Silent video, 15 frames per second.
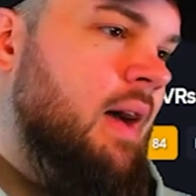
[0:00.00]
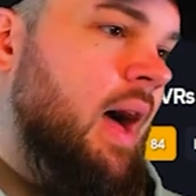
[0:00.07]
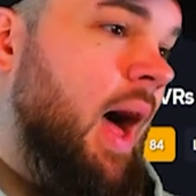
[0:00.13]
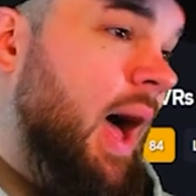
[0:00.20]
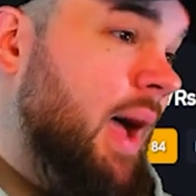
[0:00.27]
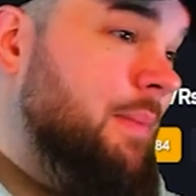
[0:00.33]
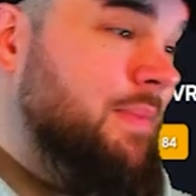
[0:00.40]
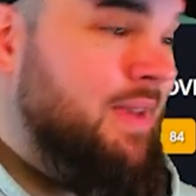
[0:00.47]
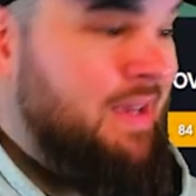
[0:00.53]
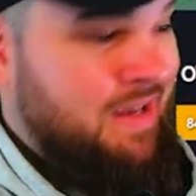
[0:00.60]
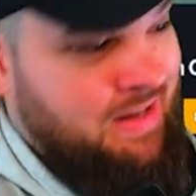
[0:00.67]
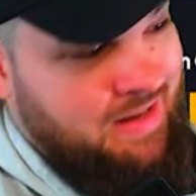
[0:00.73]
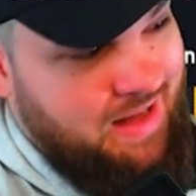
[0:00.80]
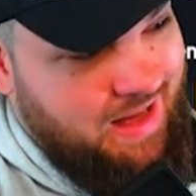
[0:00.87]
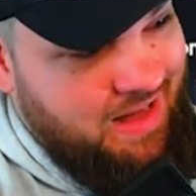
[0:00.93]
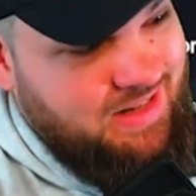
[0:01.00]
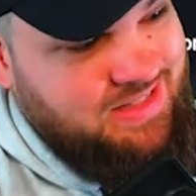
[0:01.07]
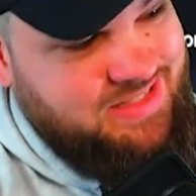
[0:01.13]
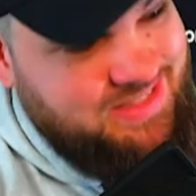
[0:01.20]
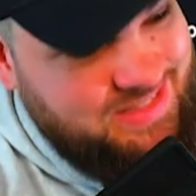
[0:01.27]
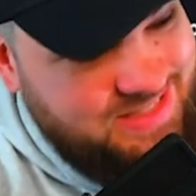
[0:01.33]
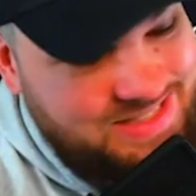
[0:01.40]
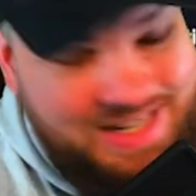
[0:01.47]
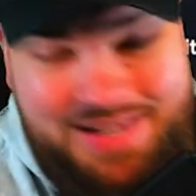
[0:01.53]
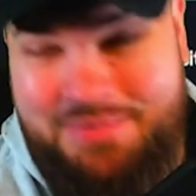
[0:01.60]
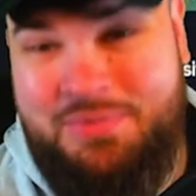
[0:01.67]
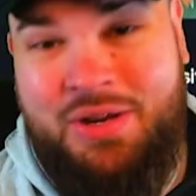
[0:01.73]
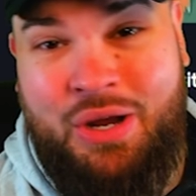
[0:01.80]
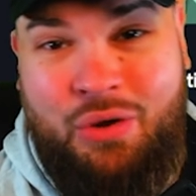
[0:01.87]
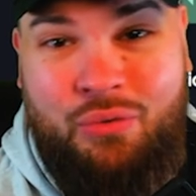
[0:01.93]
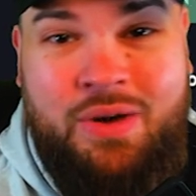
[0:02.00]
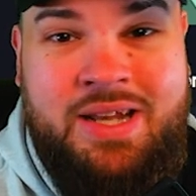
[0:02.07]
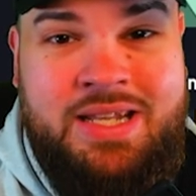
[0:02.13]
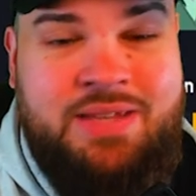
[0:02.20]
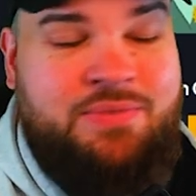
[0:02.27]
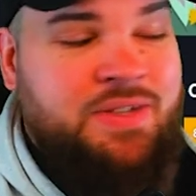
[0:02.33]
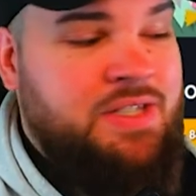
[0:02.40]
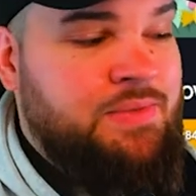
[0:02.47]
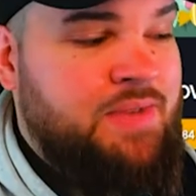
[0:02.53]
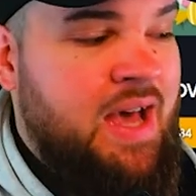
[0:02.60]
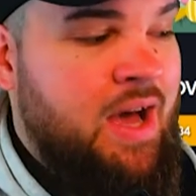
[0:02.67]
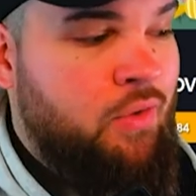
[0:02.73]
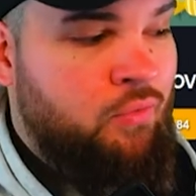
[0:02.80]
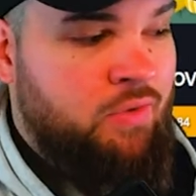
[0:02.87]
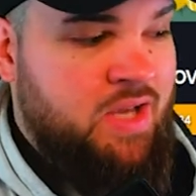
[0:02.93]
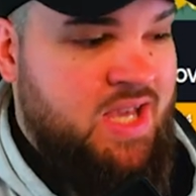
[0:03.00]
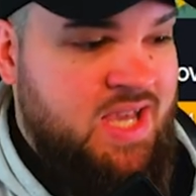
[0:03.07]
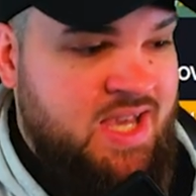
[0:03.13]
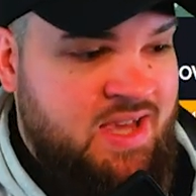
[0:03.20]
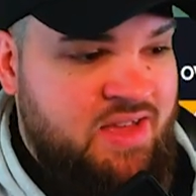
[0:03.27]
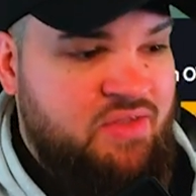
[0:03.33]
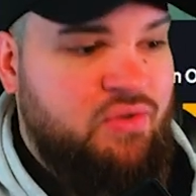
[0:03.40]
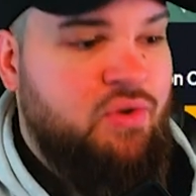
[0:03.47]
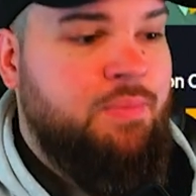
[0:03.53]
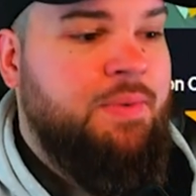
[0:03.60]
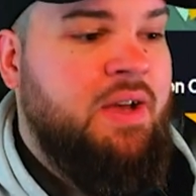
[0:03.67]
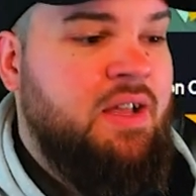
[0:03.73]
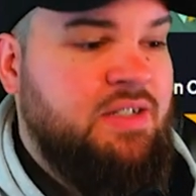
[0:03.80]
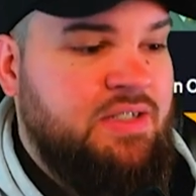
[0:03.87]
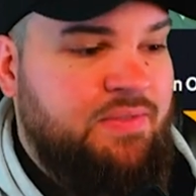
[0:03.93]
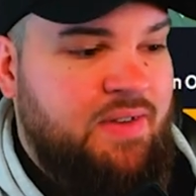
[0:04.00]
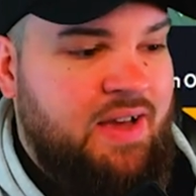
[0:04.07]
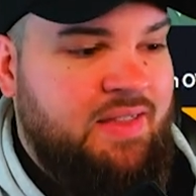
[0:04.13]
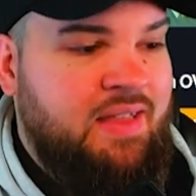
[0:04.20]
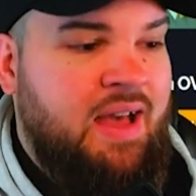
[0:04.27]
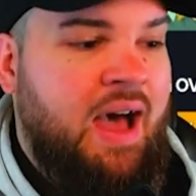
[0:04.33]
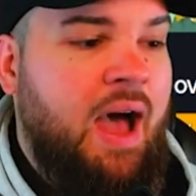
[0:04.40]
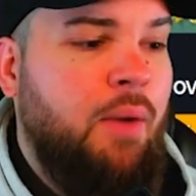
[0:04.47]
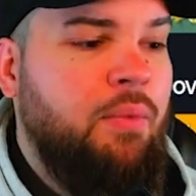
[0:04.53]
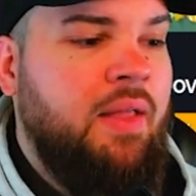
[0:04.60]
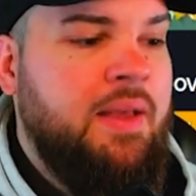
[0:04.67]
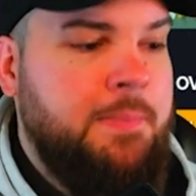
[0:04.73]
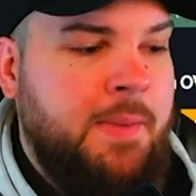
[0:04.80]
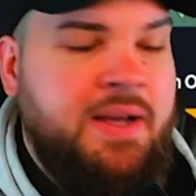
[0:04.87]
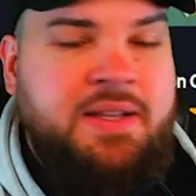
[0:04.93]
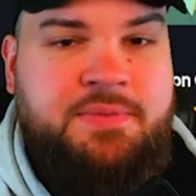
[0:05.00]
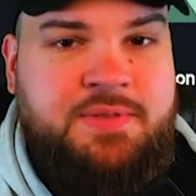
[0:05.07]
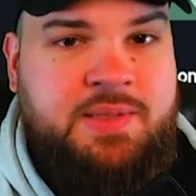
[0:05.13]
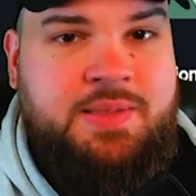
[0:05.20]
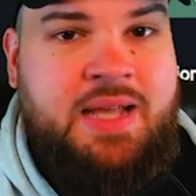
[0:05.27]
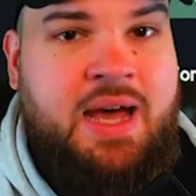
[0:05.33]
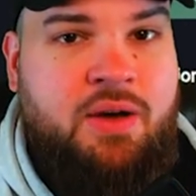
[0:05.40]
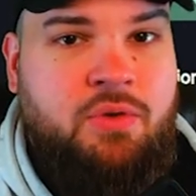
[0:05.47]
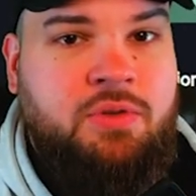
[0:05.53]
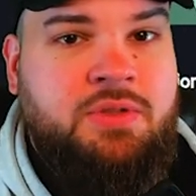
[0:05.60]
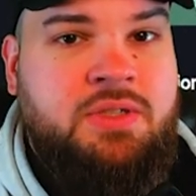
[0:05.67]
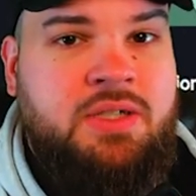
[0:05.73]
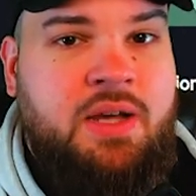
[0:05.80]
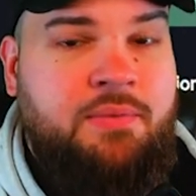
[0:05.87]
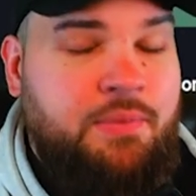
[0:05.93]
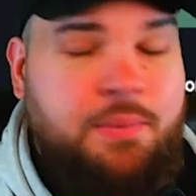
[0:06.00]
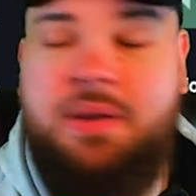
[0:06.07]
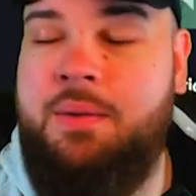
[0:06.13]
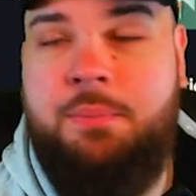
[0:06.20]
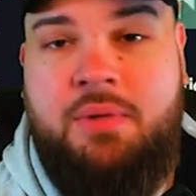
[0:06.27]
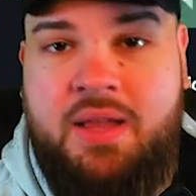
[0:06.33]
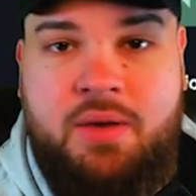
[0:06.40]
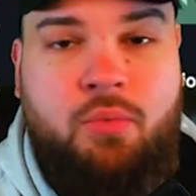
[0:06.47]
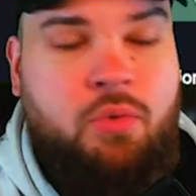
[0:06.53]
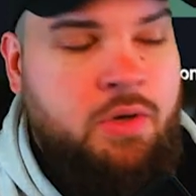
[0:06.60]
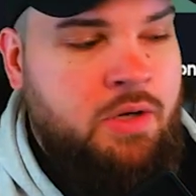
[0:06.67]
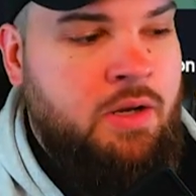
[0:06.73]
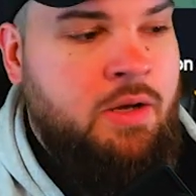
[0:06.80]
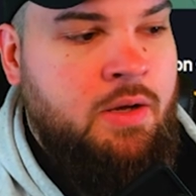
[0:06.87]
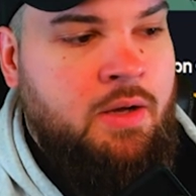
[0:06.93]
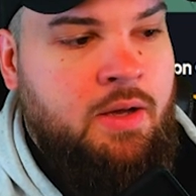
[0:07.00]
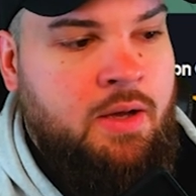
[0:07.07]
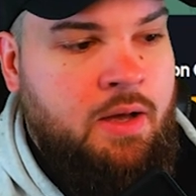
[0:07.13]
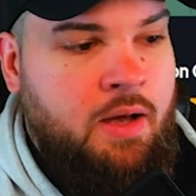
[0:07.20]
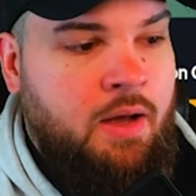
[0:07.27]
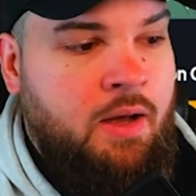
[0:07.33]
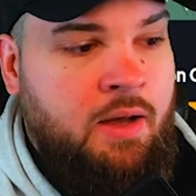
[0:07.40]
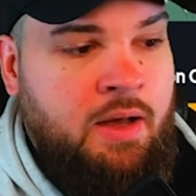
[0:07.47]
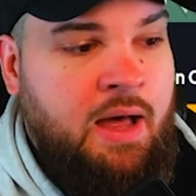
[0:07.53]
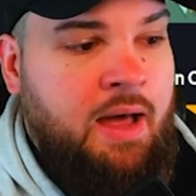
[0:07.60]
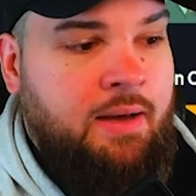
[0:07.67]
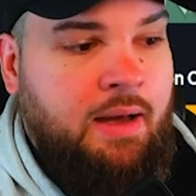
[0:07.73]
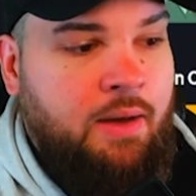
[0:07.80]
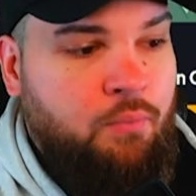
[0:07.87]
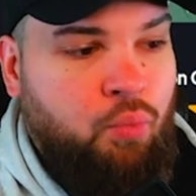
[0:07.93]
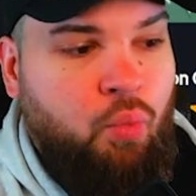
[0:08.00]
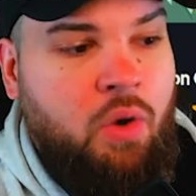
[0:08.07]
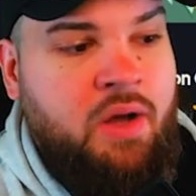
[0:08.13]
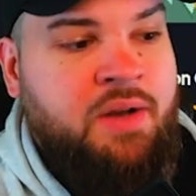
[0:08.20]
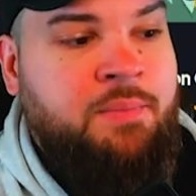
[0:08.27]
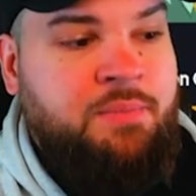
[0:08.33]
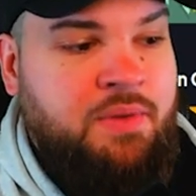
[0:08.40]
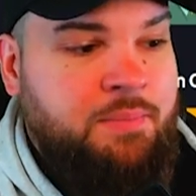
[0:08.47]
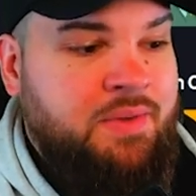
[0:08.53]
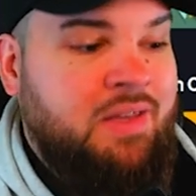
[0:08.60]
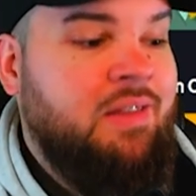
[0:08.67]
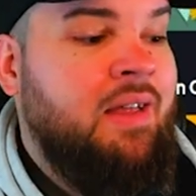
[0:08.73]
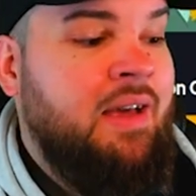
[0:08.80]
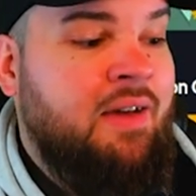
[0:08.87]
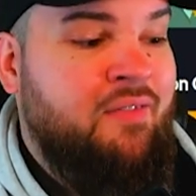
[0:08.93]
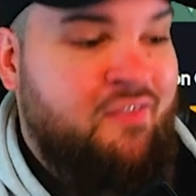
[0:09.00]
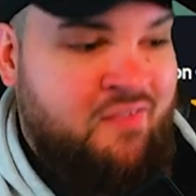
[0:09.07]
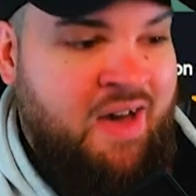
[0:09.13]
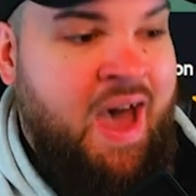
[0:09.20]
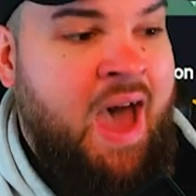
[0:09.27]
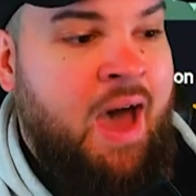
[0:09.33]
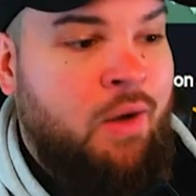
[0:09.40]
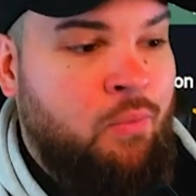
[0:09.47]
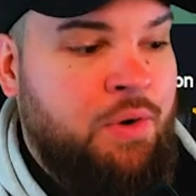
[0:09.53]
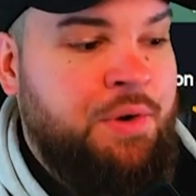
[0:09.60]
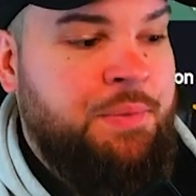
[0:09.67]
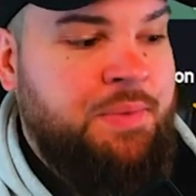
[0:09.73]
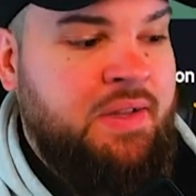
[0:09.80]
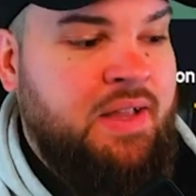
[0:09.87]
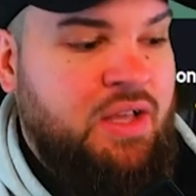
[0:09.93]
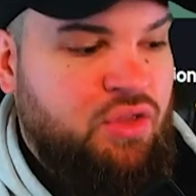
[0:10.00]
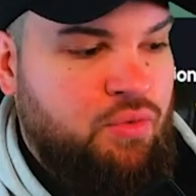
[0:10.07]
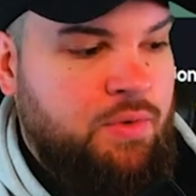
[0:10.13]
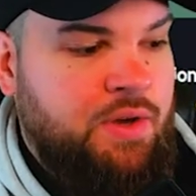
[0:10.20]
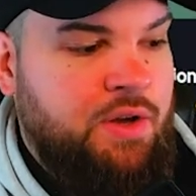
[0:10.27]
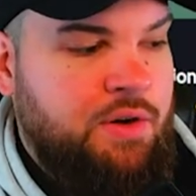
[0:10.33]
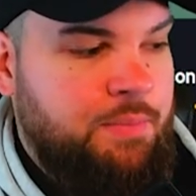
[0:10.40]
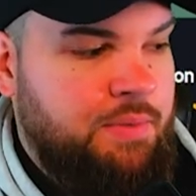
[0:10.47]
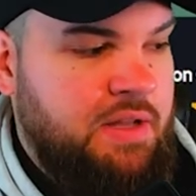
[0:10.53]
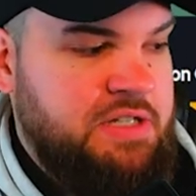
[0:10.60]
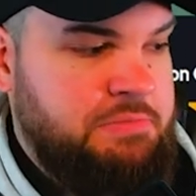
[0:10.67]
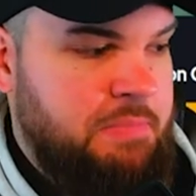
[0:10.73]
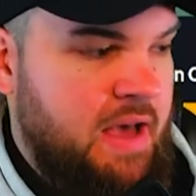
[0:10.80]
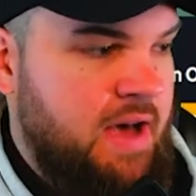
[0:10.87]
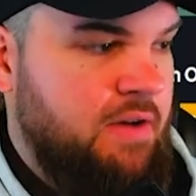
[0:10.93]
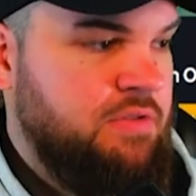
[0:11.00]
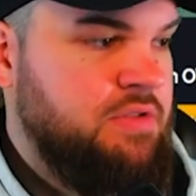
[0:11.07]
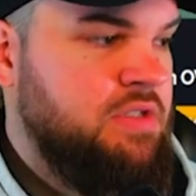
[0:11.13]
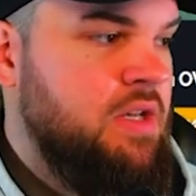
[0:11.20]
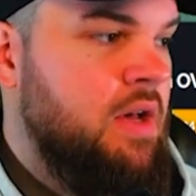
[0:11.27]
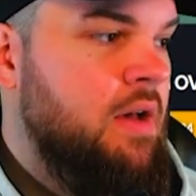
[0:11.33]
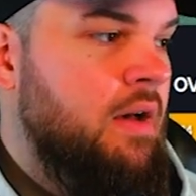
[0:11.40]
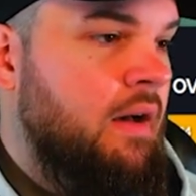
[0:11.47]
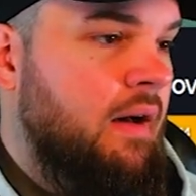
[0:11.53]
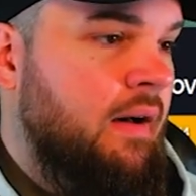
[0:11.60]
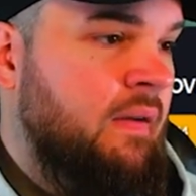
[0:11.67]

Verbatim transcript: I mean, honestly, he's not even a great defensive tackle either because the fact that I like my defensive tackles, if I'm going to play one, uh, I, I, want him to be like fat. I want him to be like 300 plus pounds. Uh,